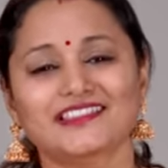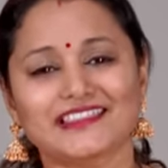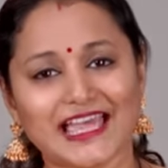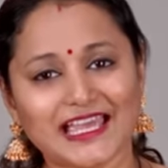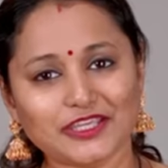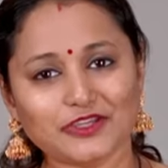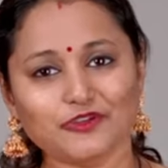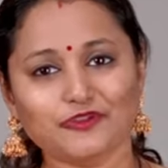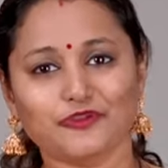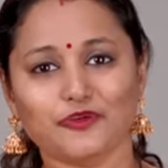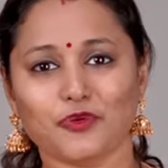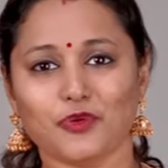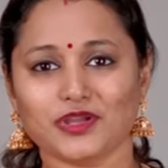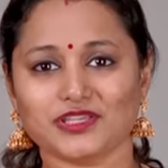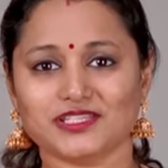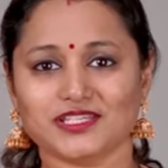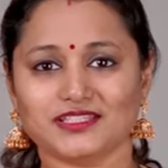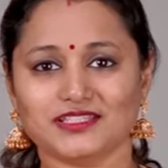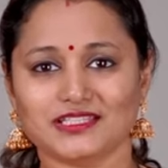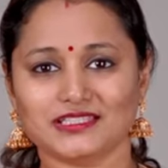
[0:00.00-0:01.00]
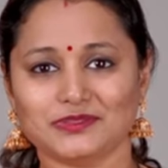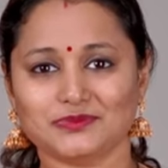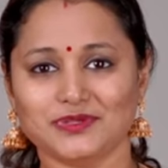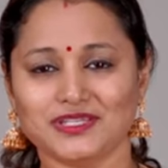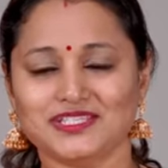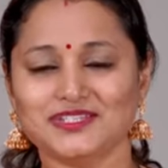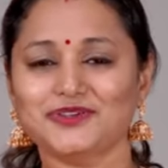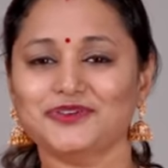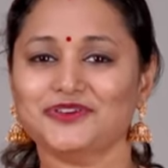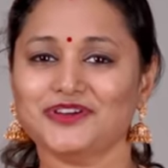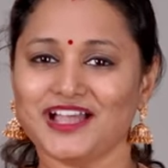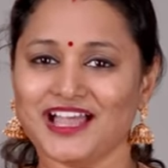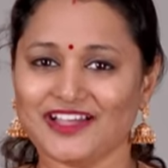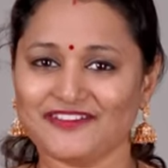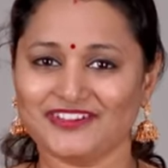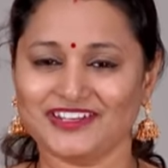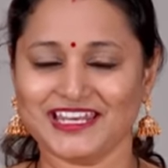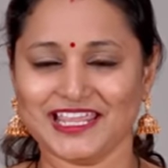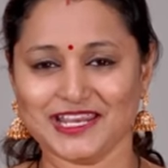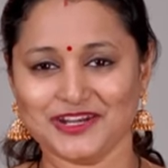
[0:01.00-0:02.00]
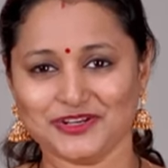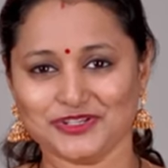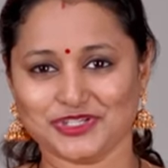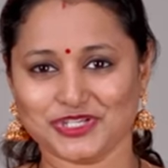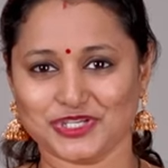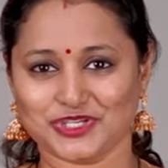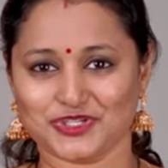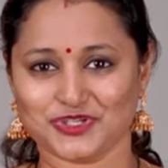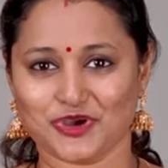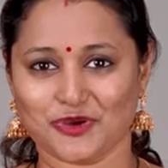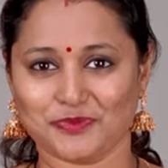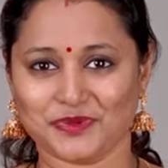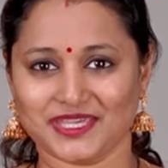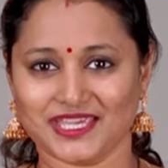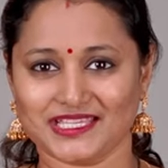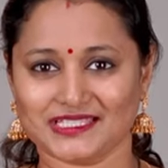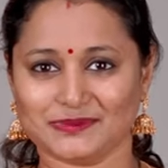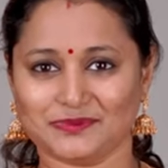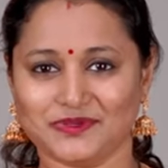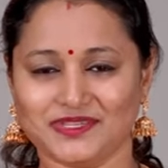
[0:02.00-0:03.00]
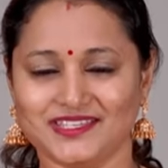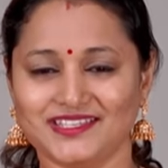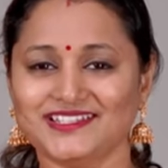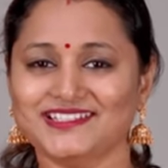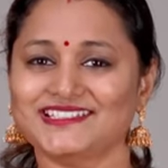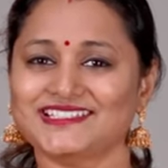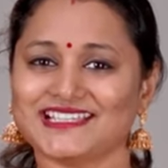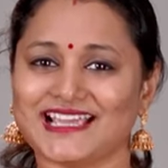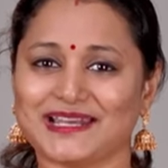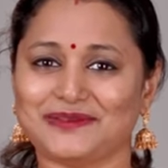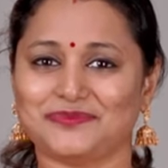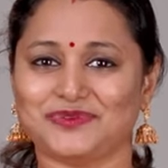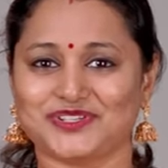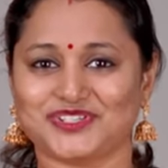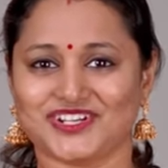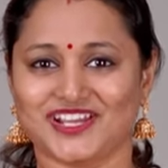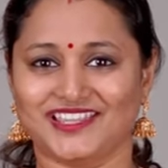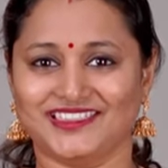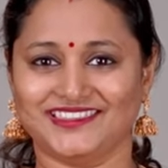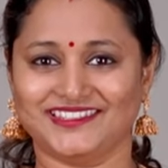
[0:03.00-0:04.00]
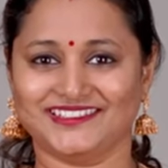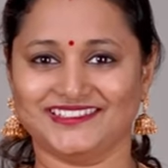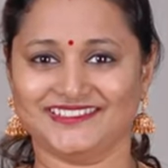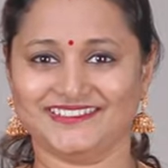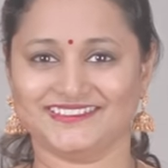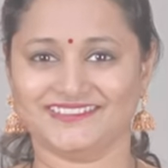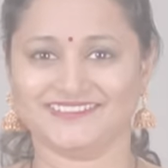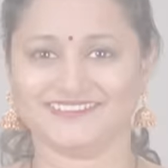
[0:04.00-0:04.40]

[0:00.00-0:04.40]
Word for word: Thank you for watching this video. Have an enriching shopping experience at Prashanti.